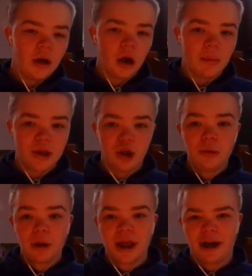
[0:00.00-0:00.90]
No, but
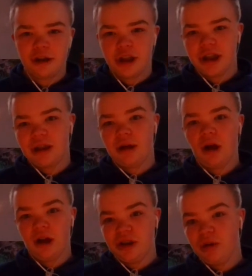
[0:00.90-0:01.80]
thermal energy
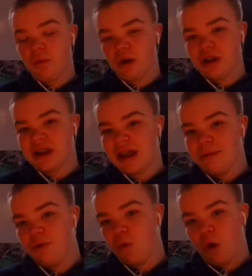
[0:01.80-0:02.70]
also works to
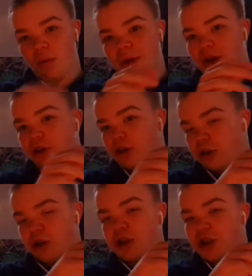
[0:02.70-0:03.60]
keep you warm in
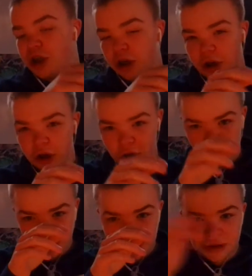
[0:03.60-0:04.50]
your
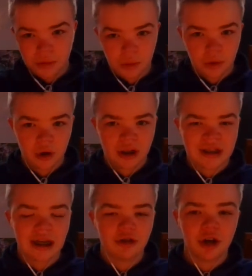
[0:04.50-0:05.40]
shirts or
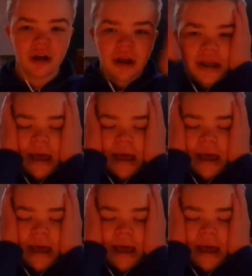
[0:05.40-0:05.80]
etc.